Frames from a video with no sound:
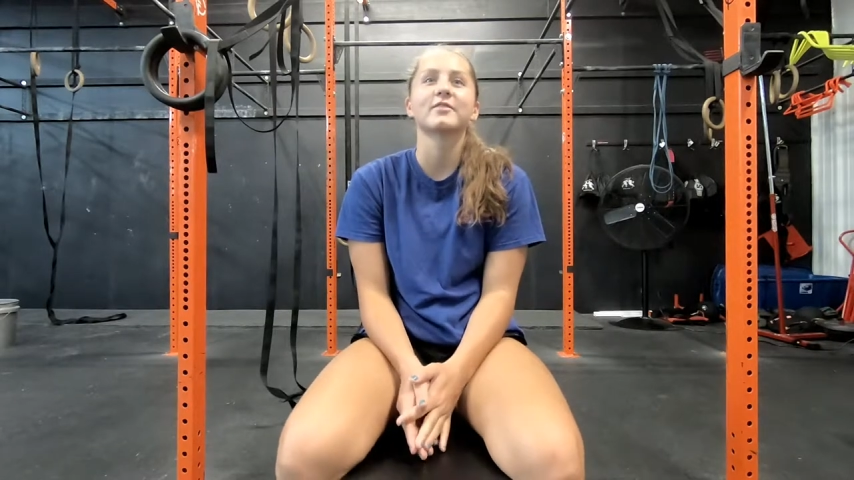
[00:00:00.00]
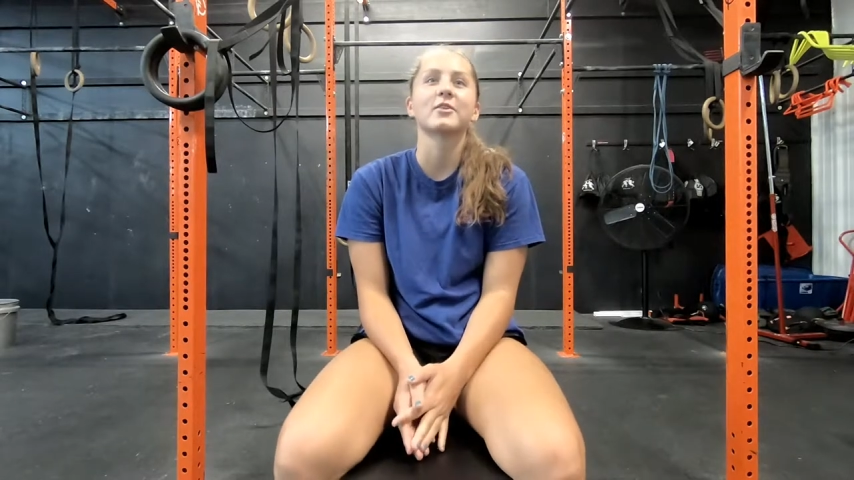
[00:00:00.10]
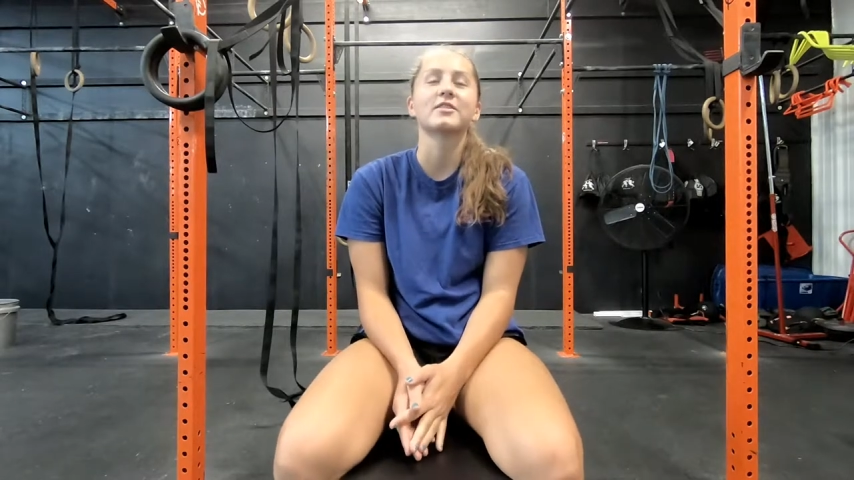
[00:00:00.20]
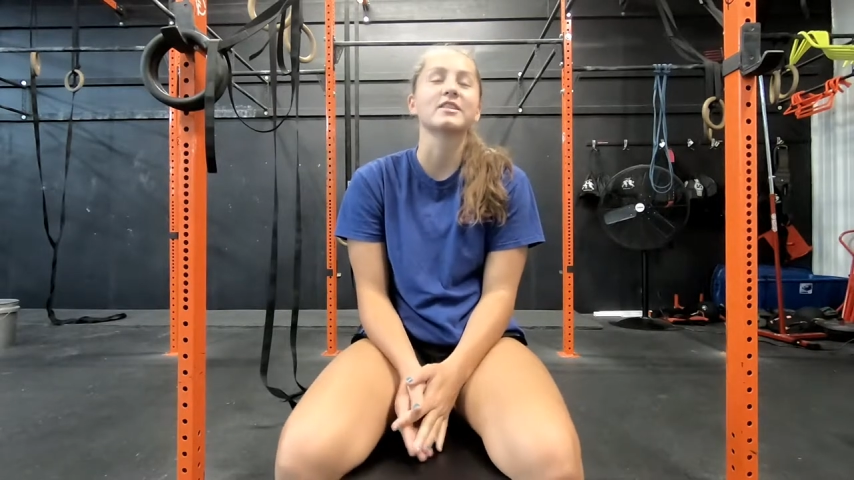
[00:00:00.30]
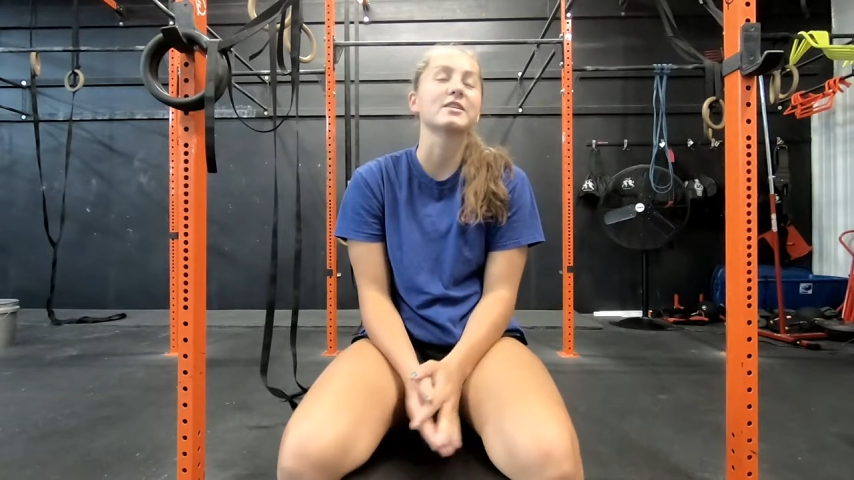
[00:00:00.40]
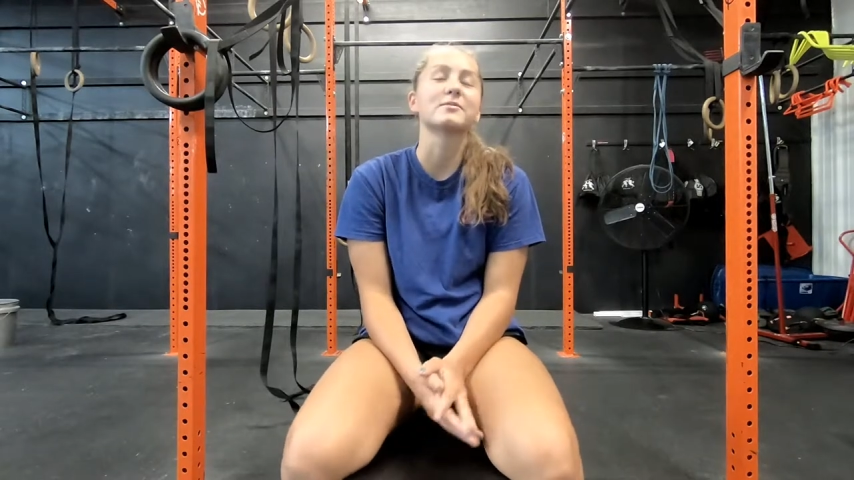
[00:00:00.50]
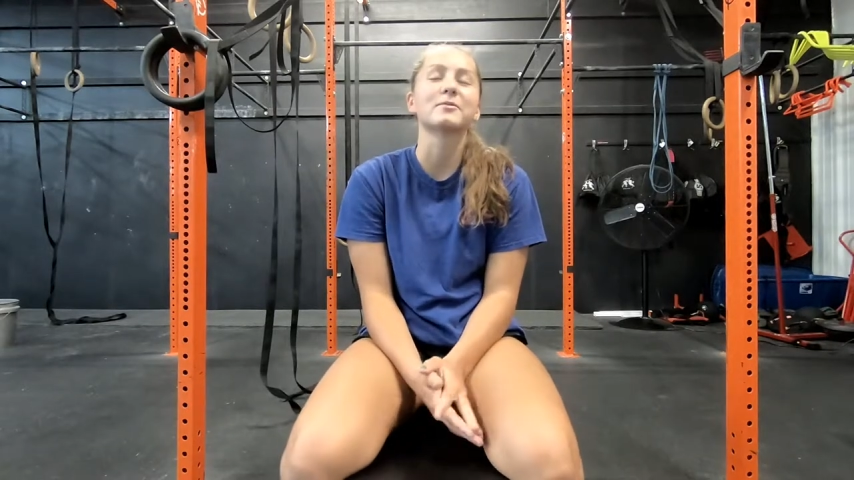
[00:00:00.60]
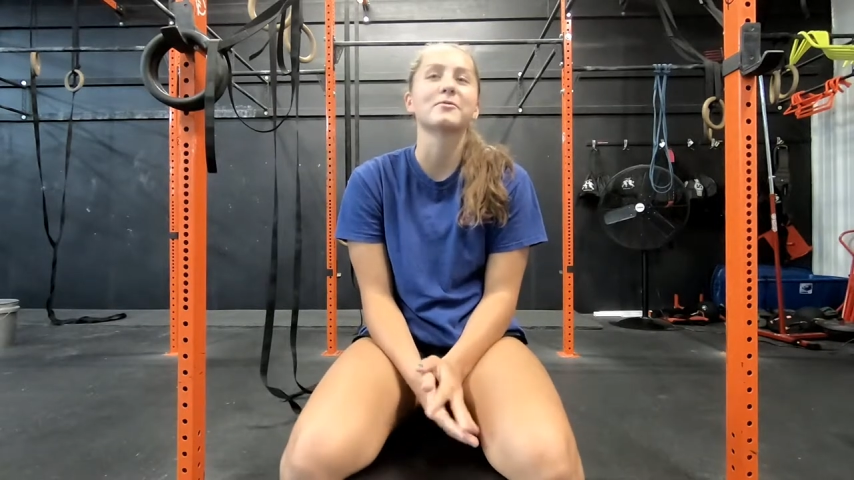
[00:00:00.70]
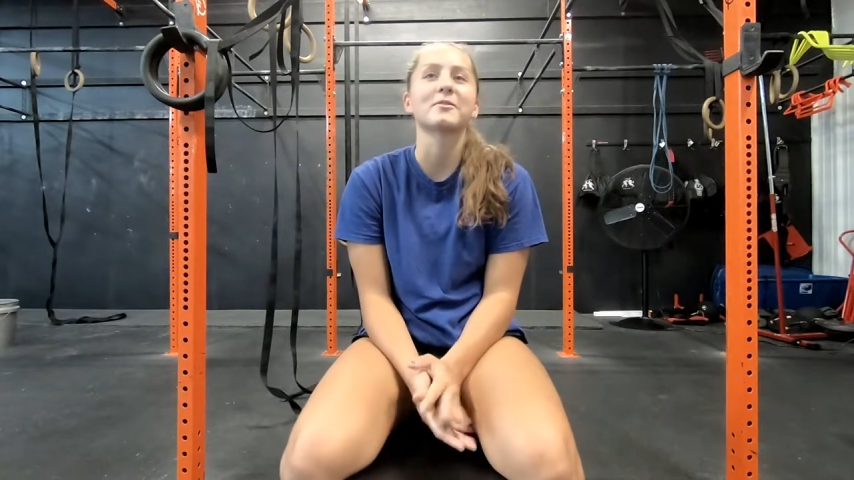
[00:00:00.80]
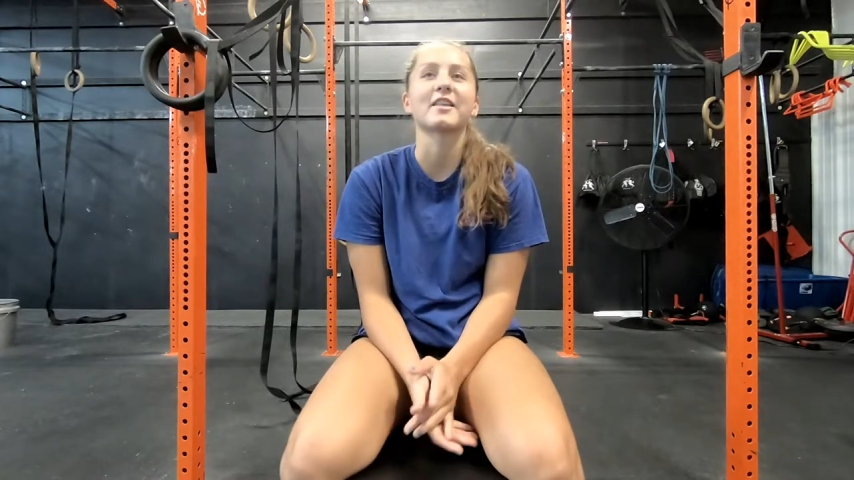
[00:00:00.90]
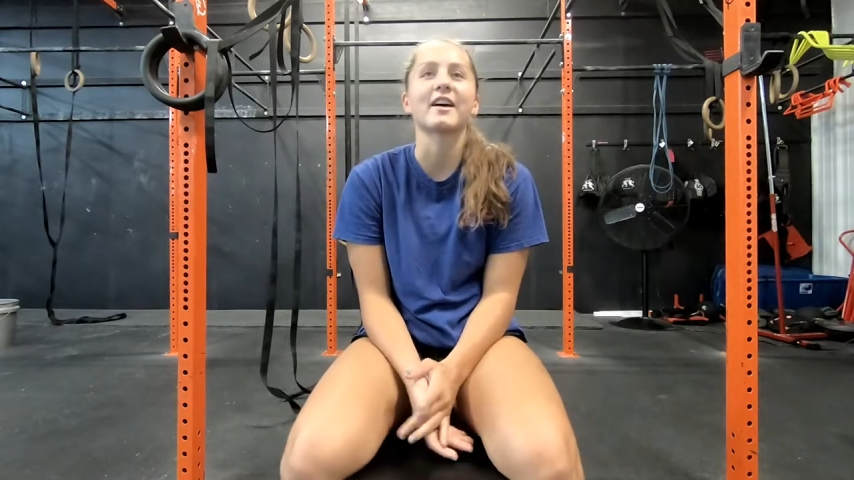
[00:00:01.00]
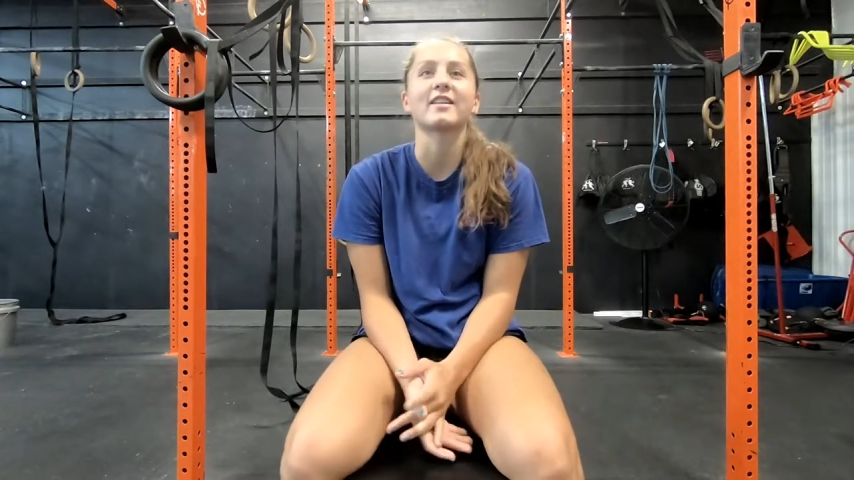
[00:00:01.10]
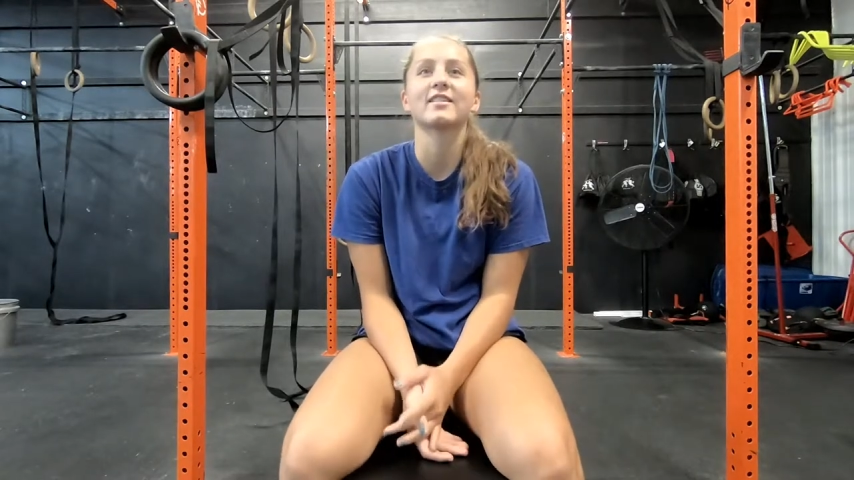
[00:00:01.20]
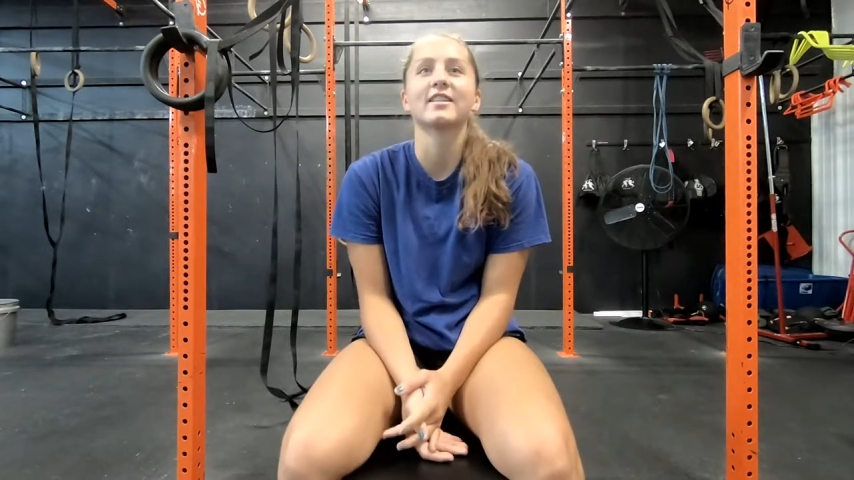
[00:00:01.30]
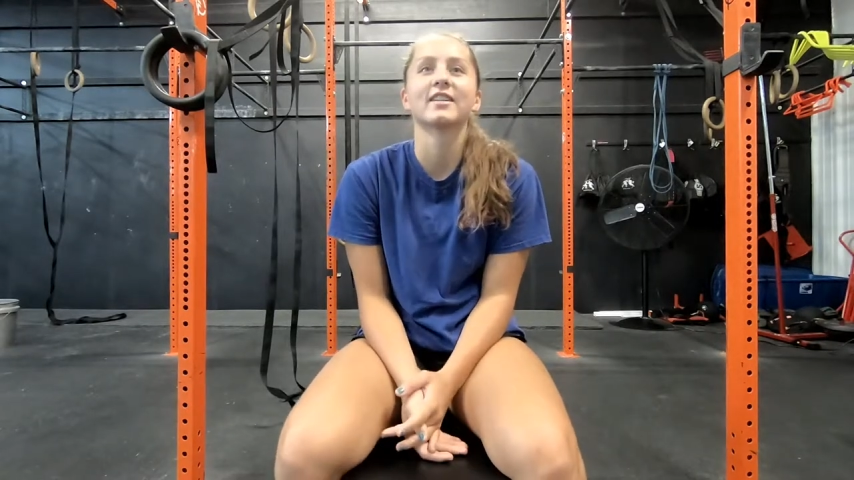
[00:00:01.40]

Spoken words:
or the year before that,